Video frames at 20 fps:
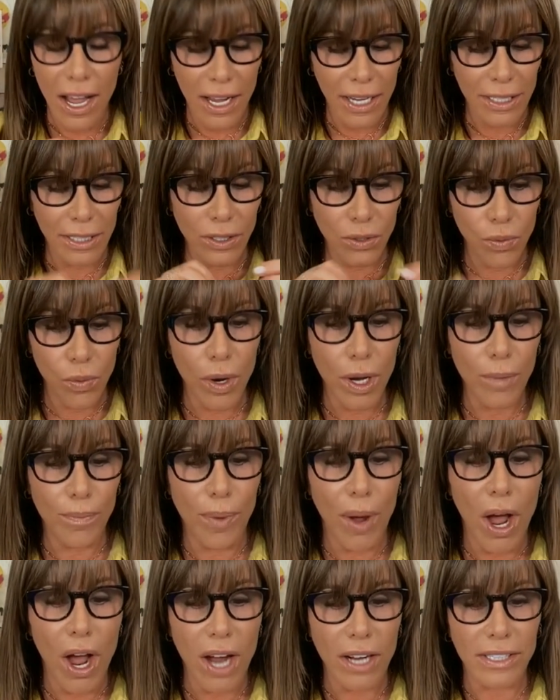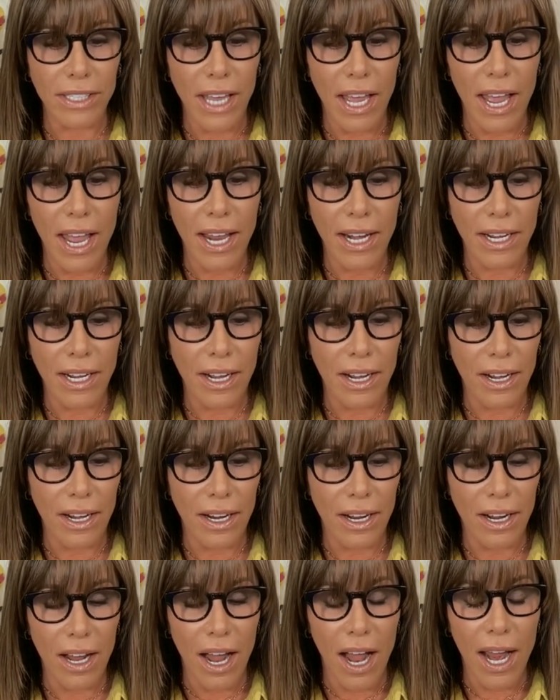It's this wood box, and
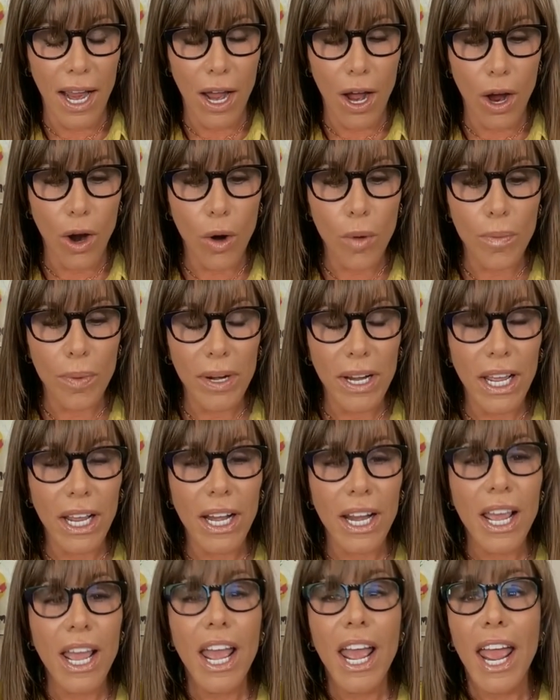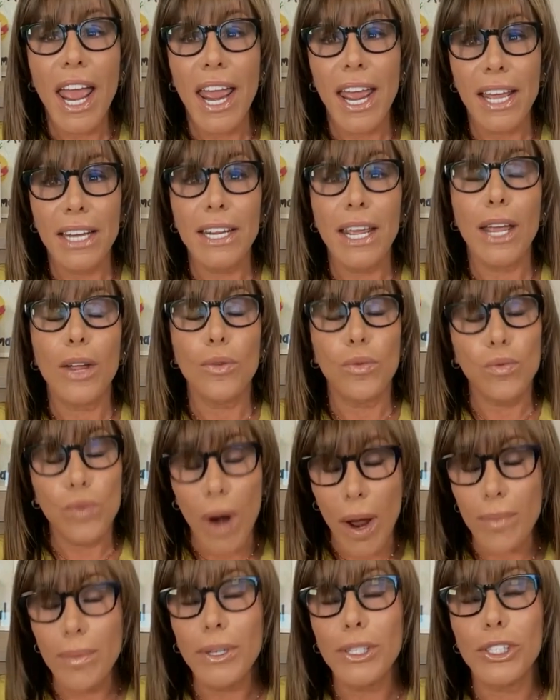I open it, and a
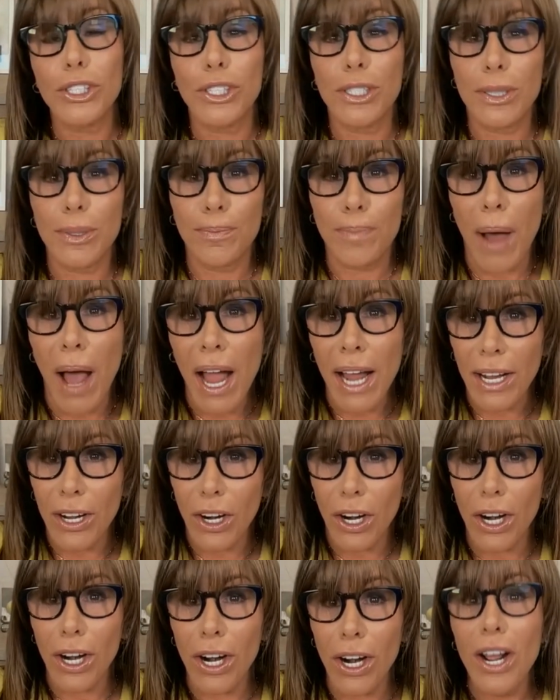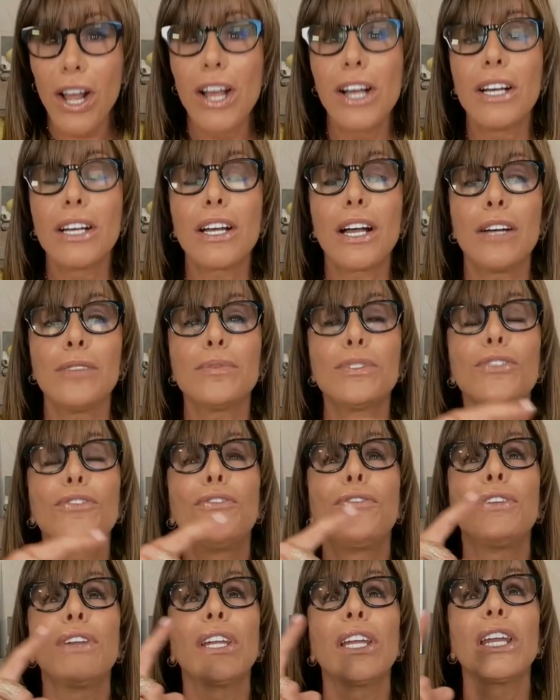rubber spider comes
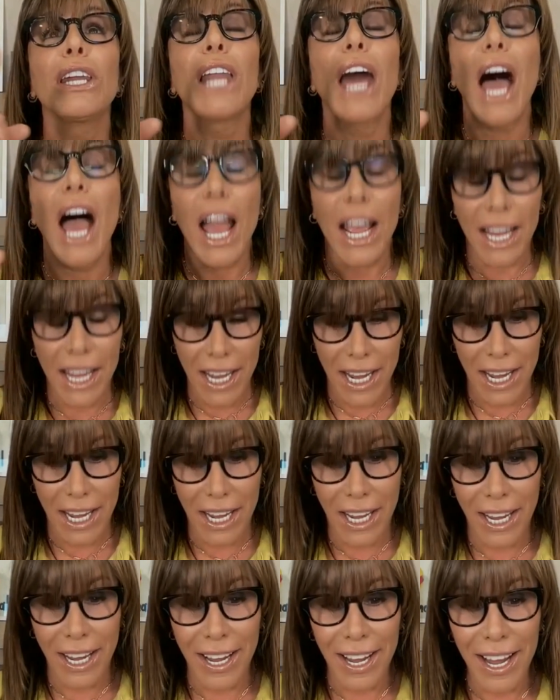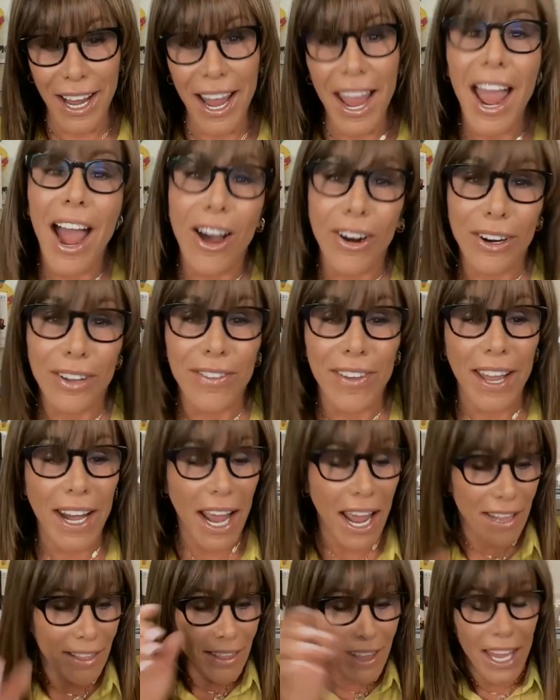flying out of it
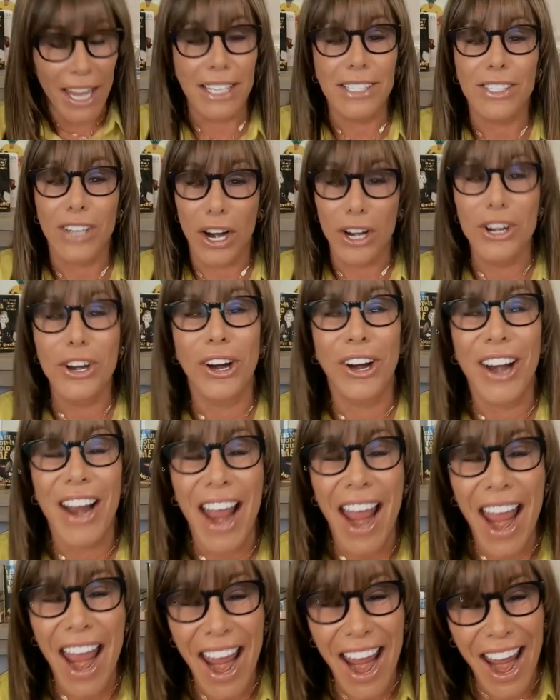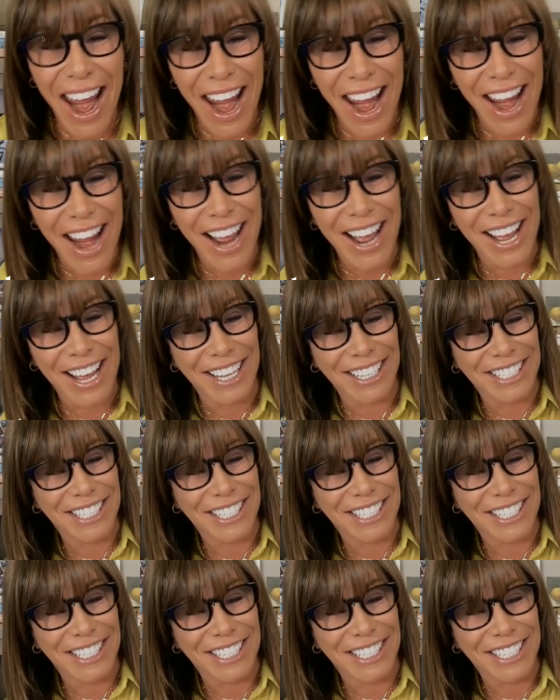and lands on your hand. Oh,